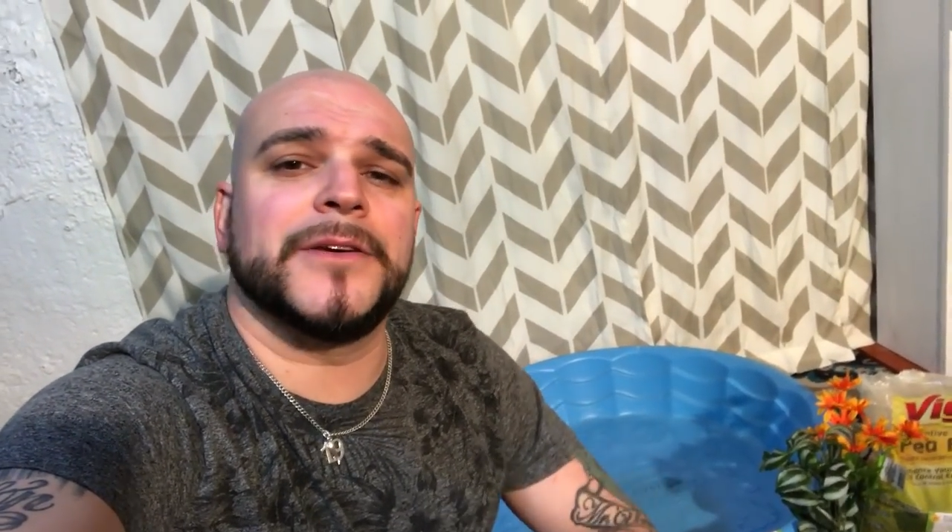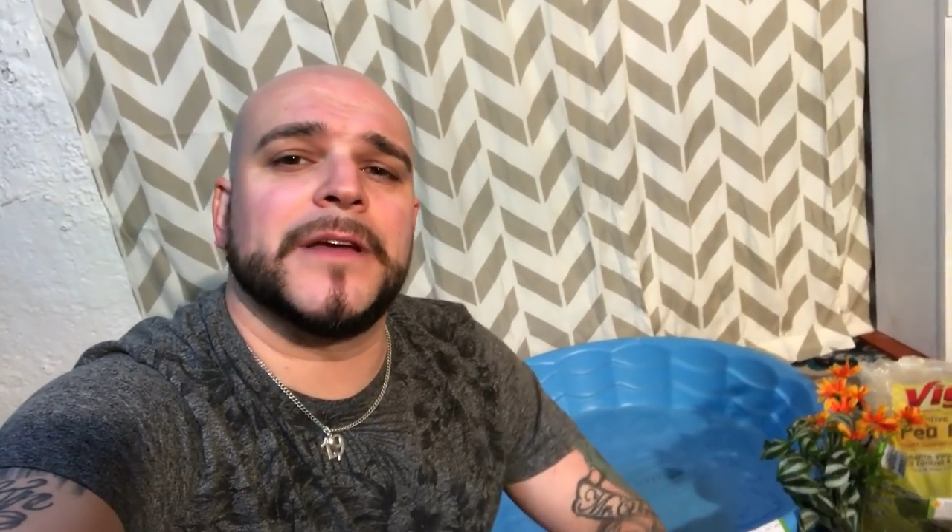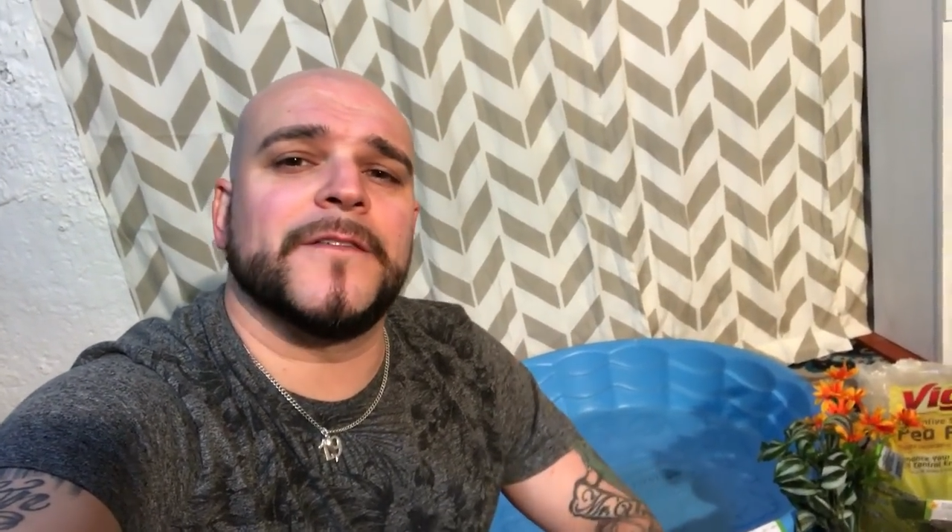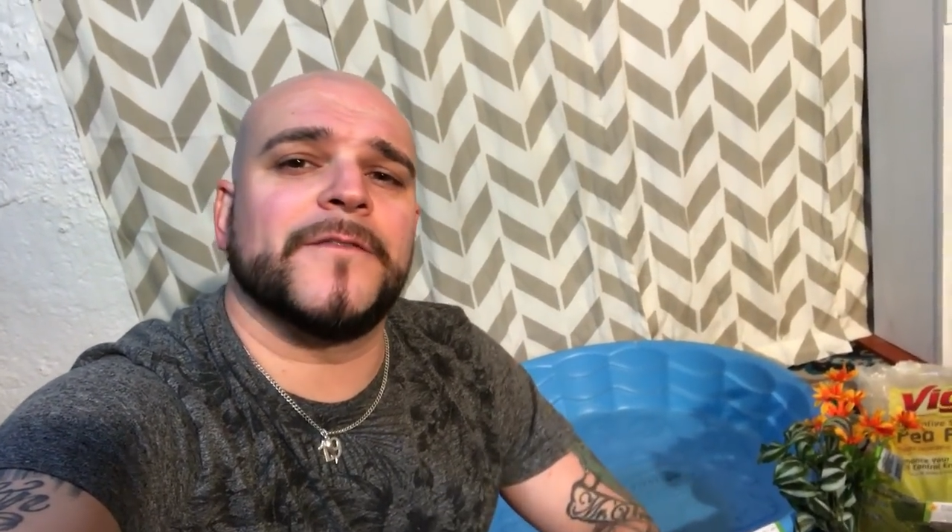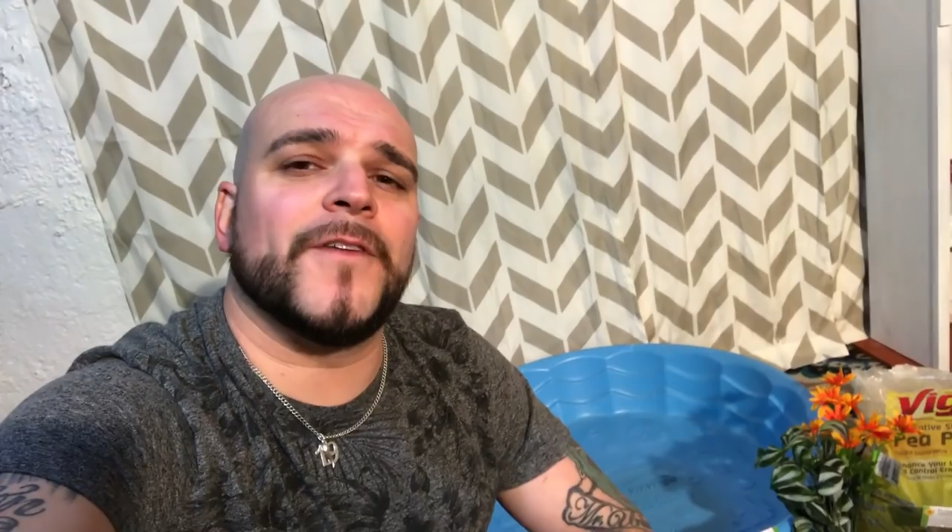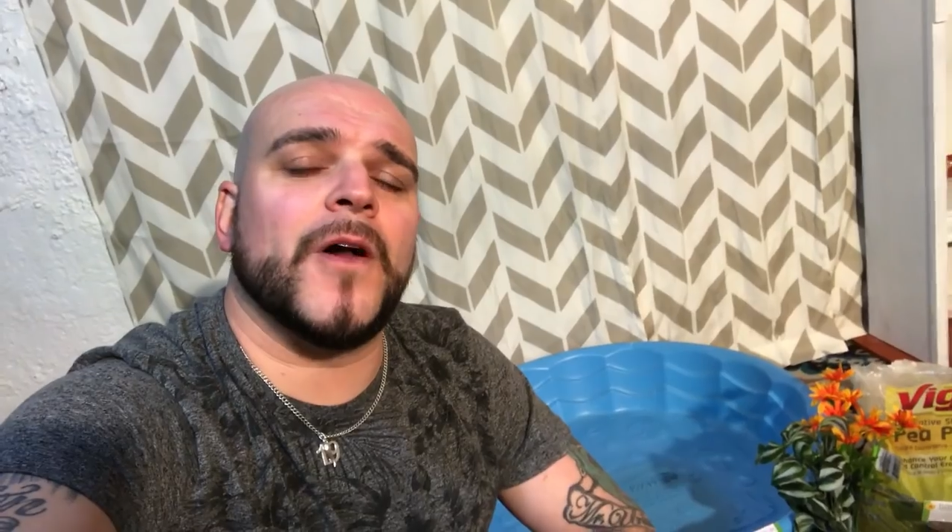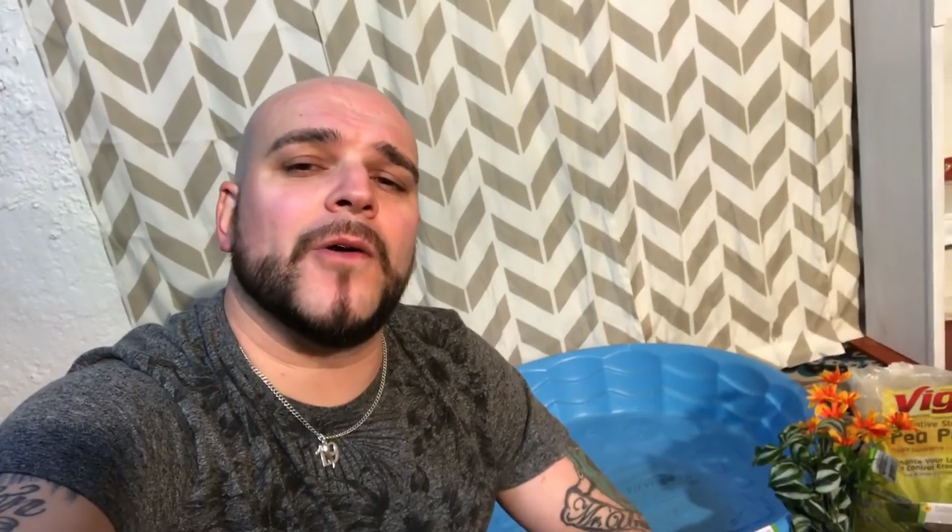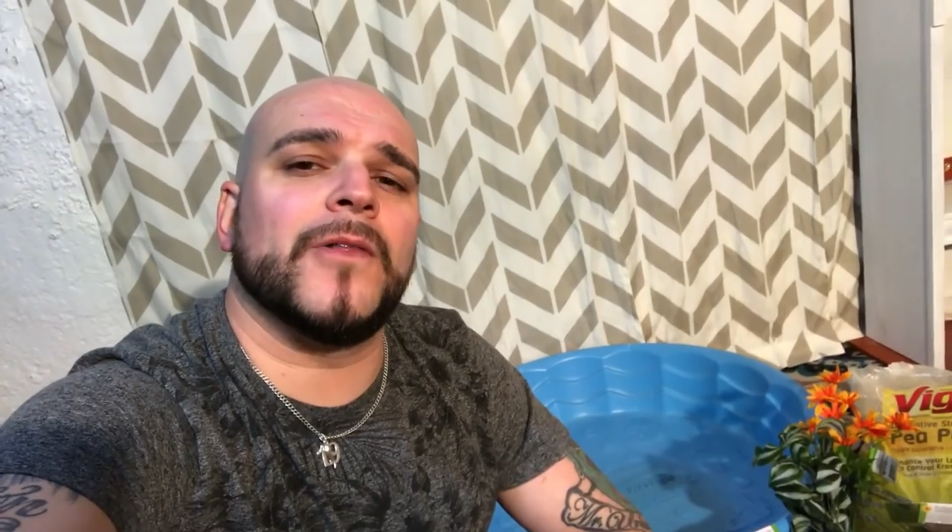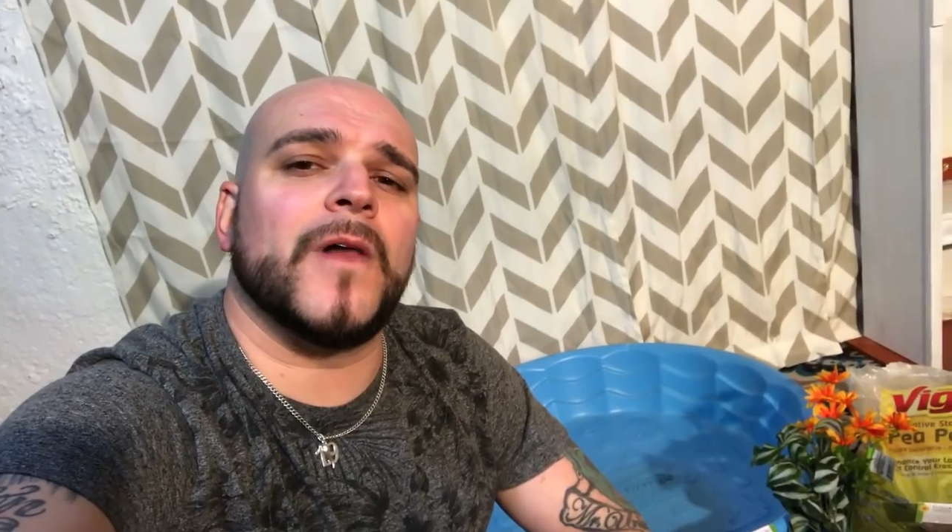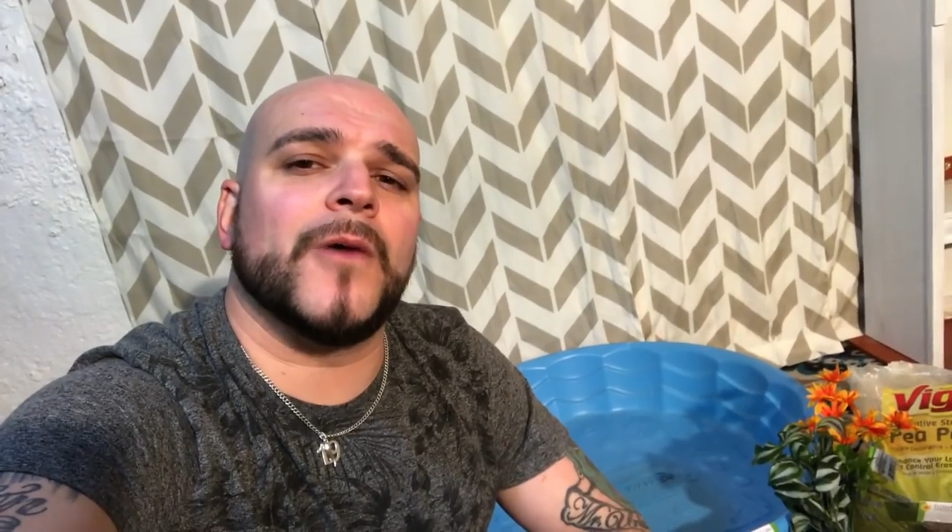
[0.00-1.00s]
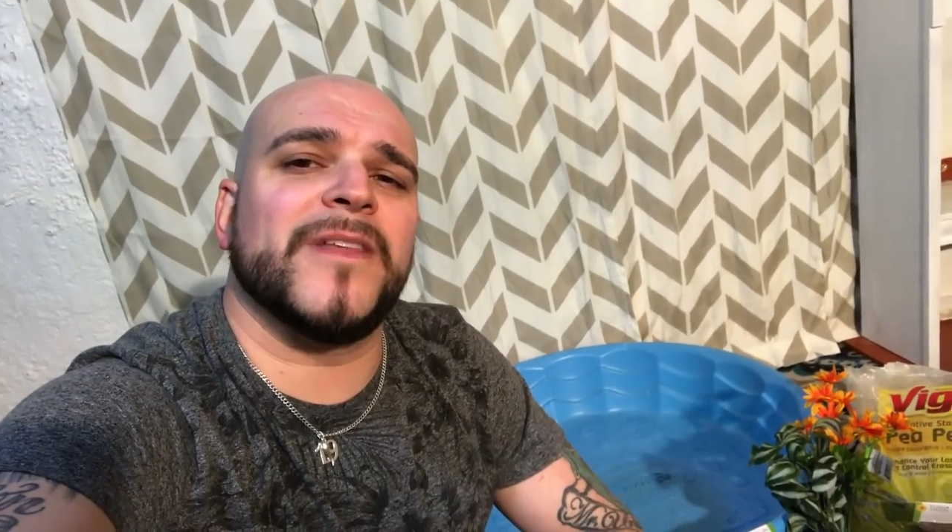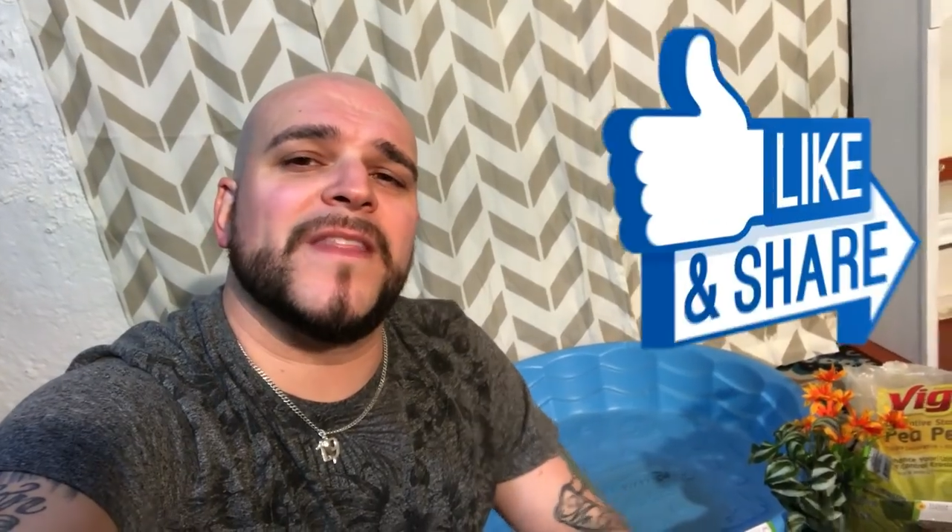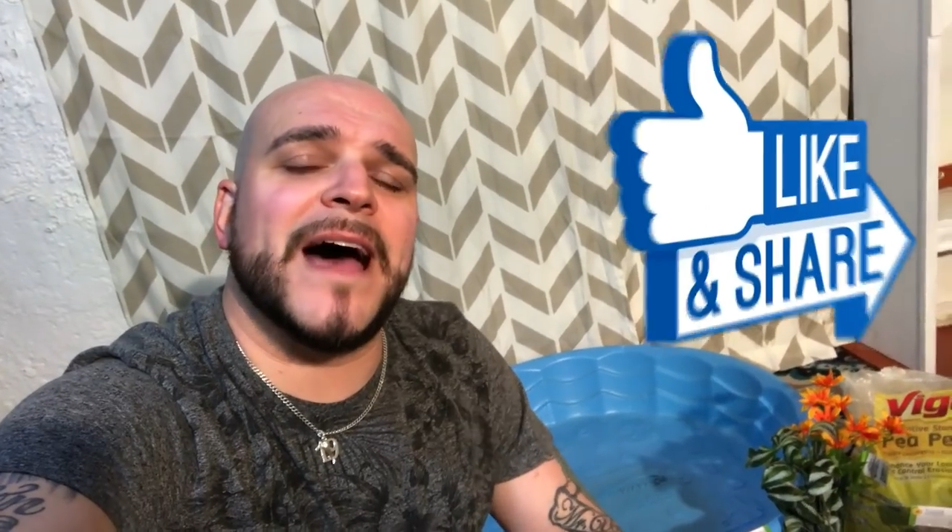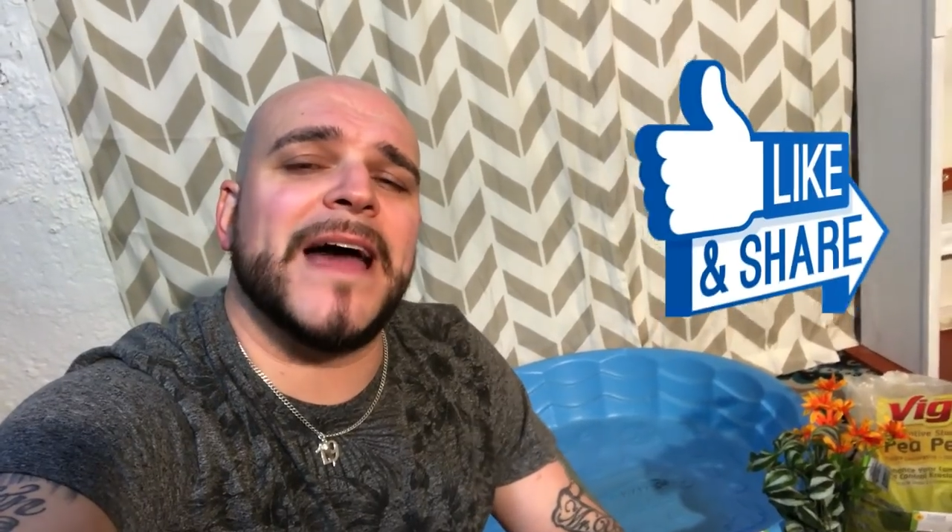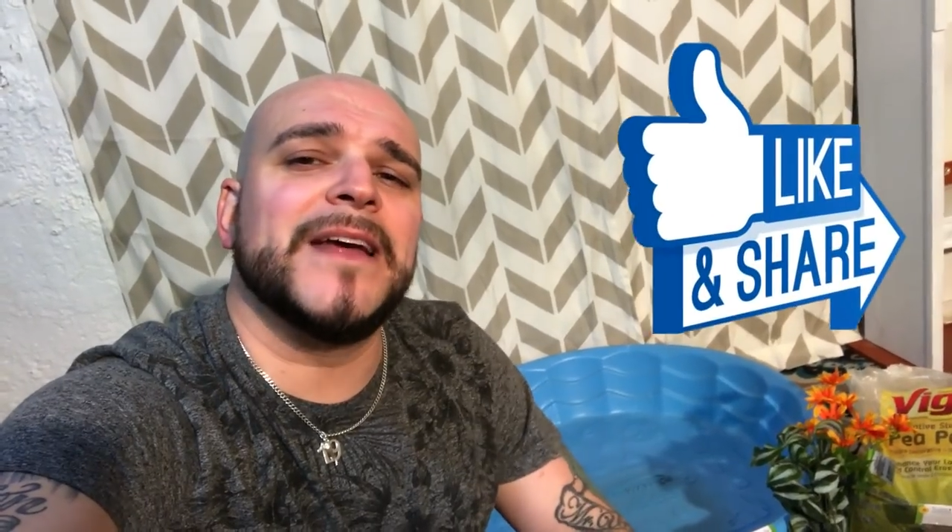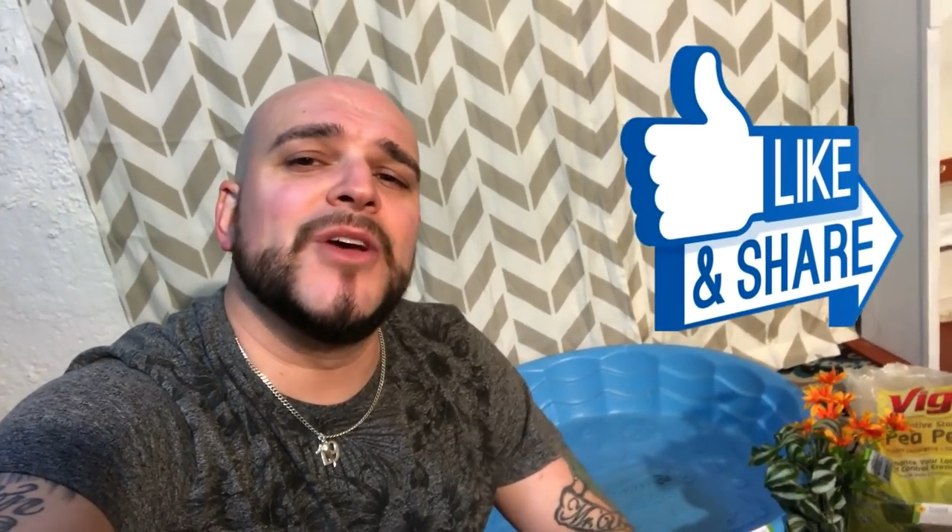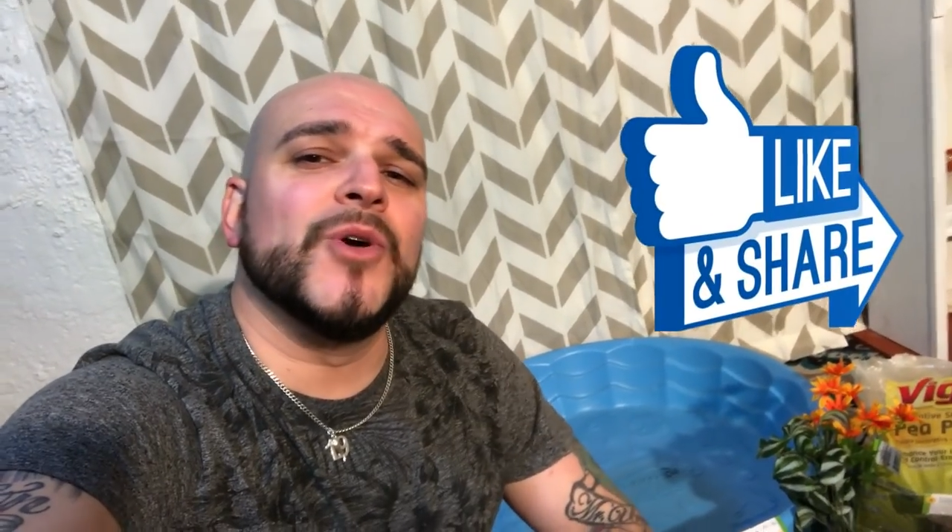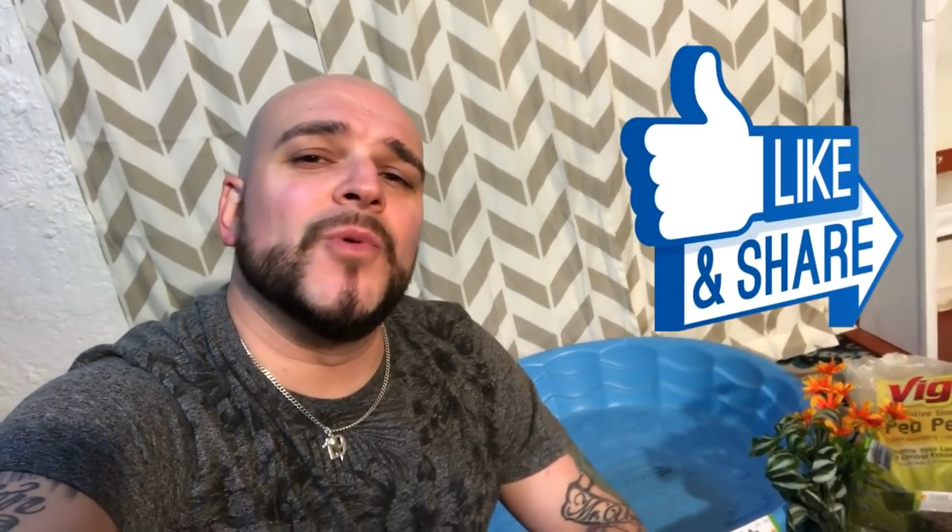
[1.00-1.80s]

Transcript: you can follow along with that,